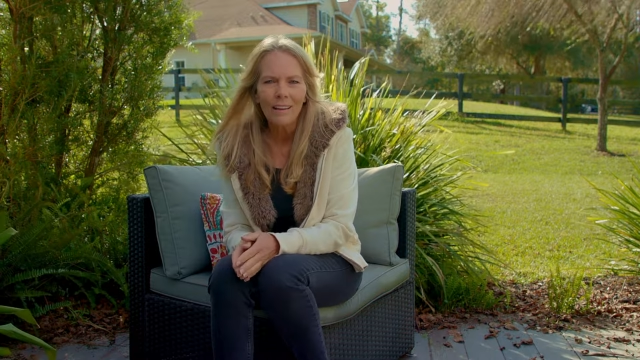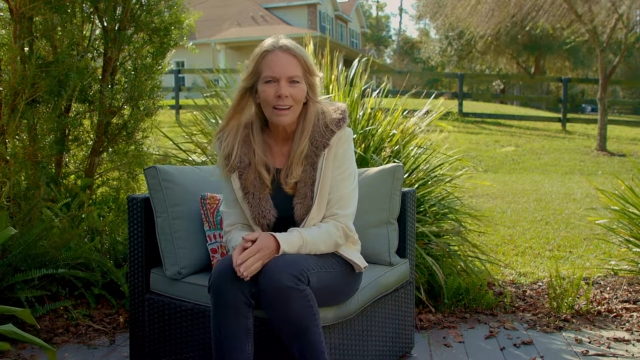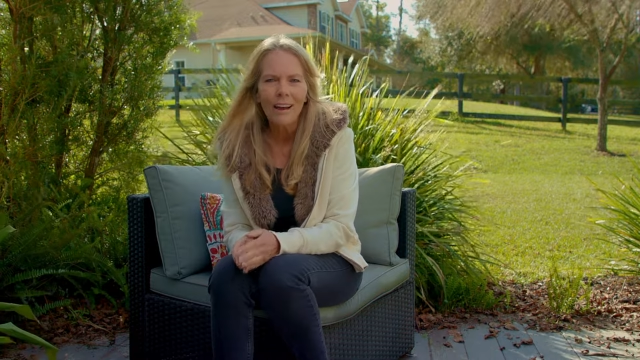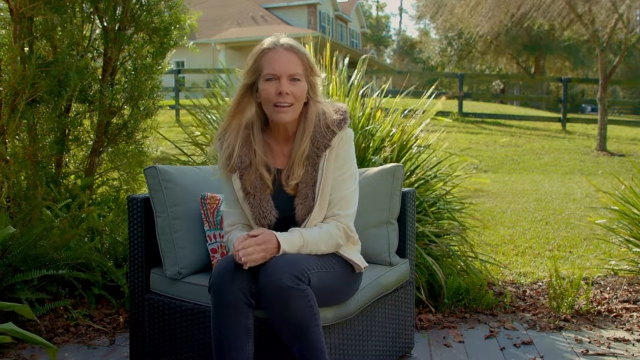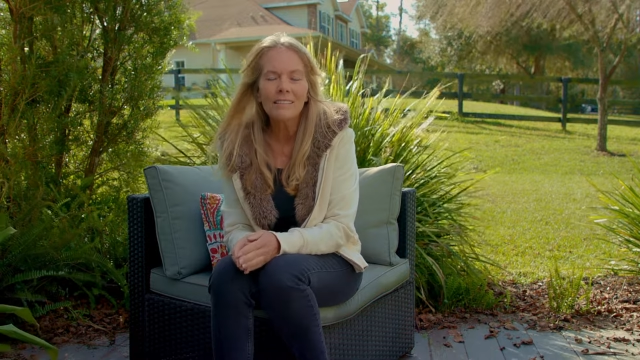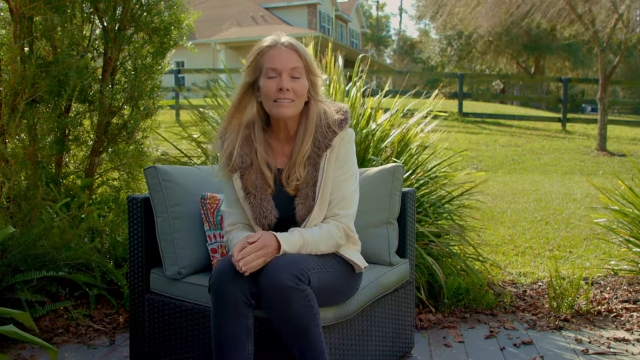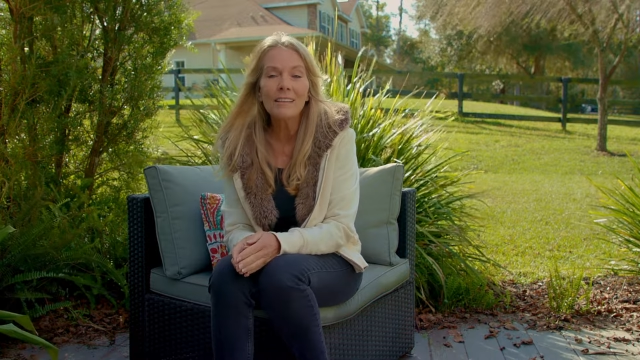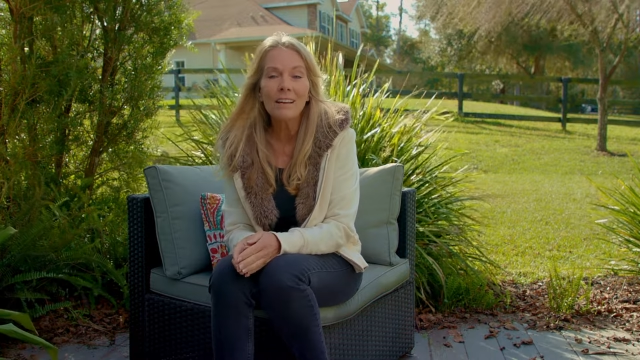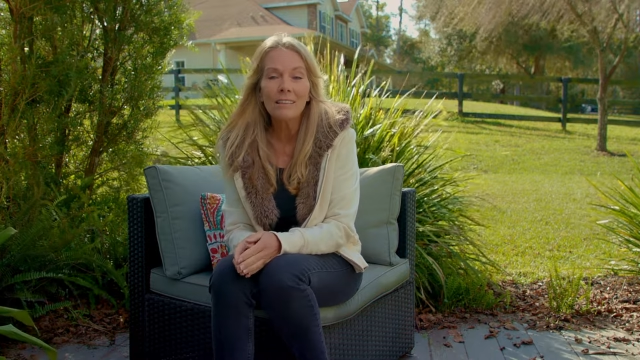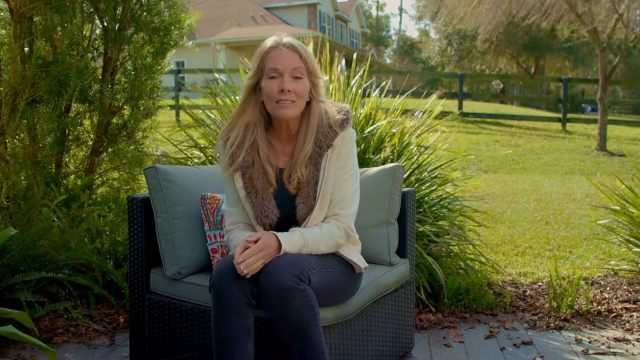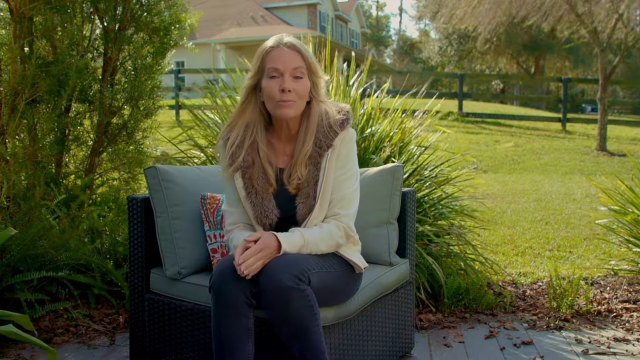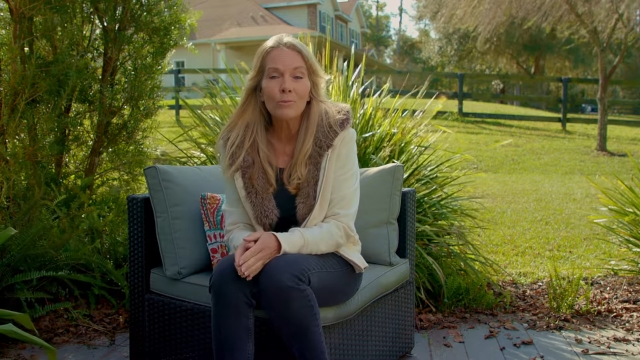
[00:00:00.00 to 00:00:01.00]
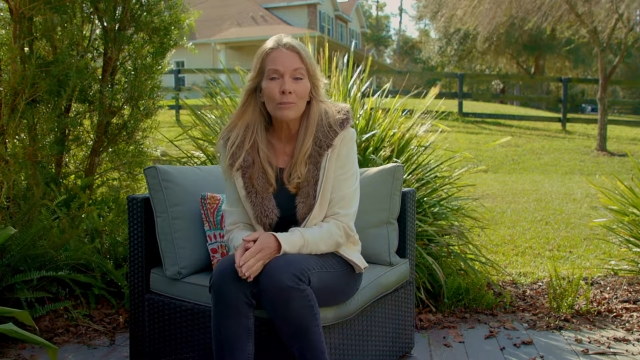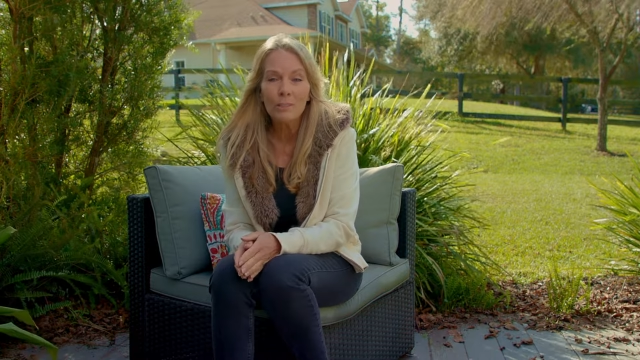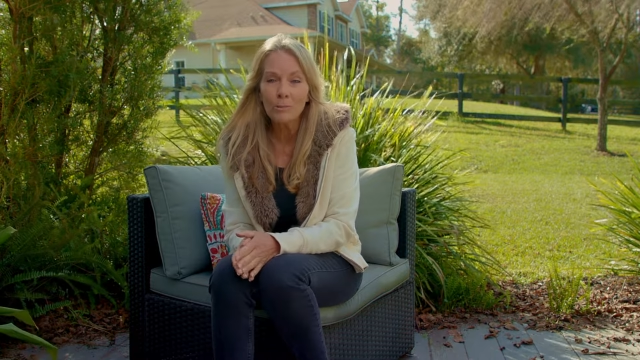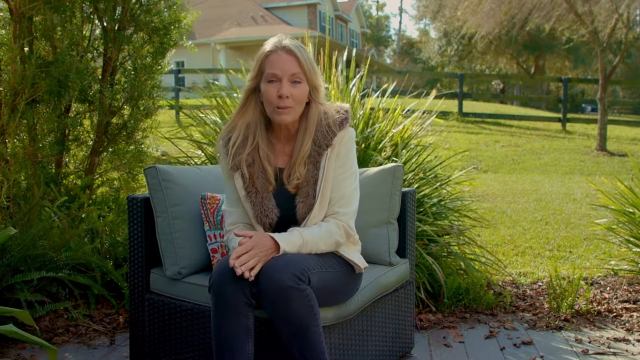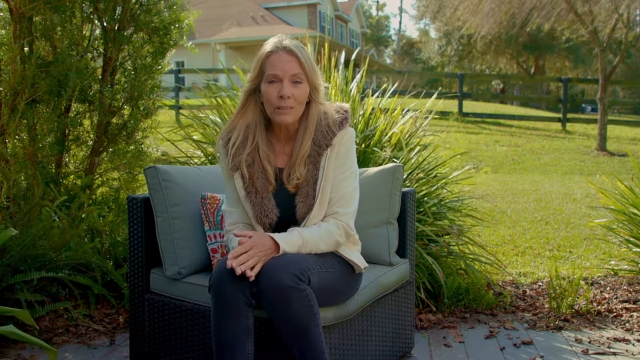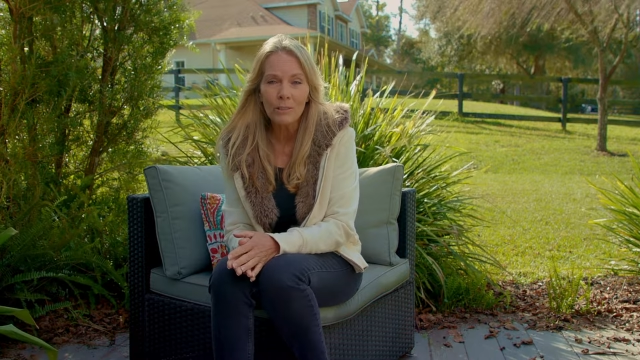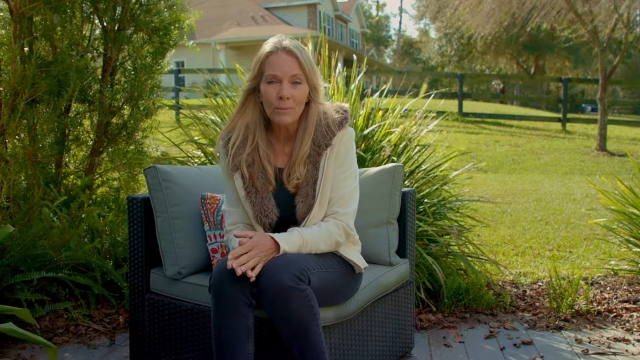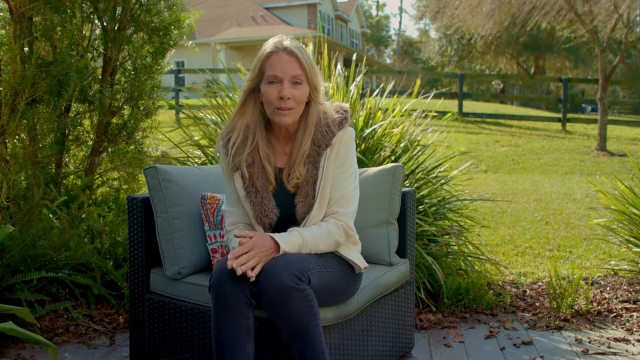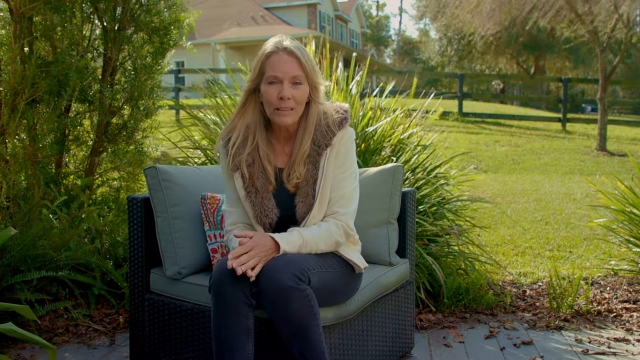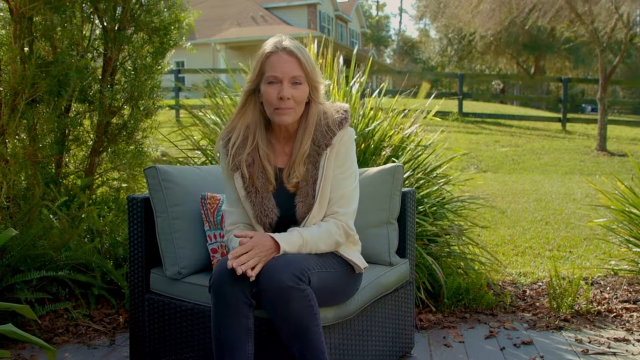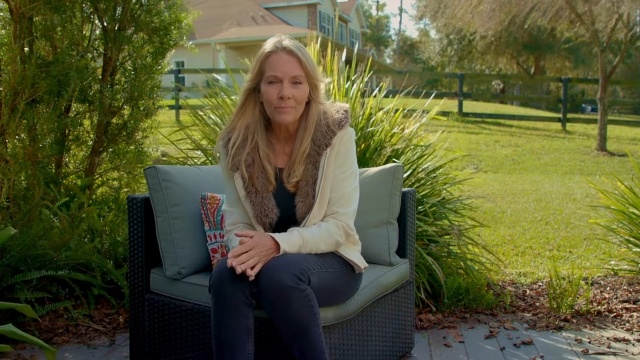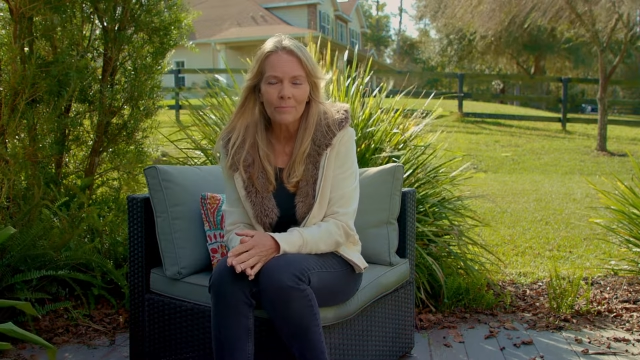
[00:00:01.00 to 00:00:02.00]
Hindsight is always
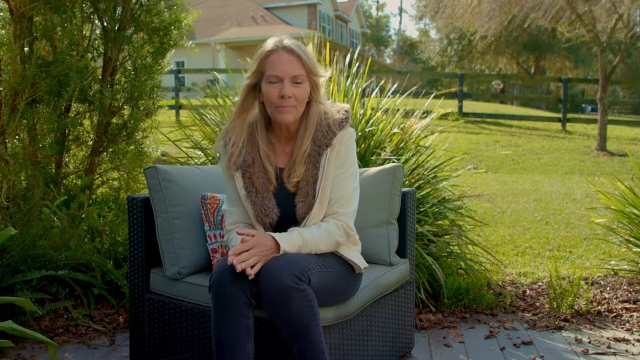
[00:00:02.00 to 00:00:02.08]
20/20,